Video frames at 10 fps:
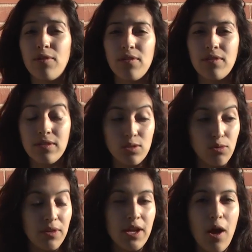of what the
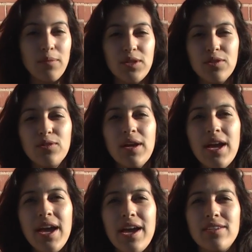school they come to,
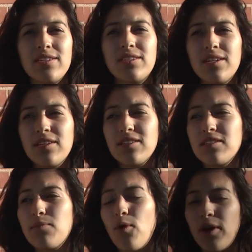and just to
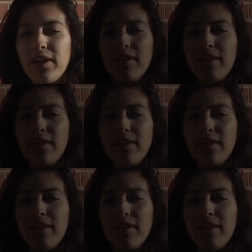support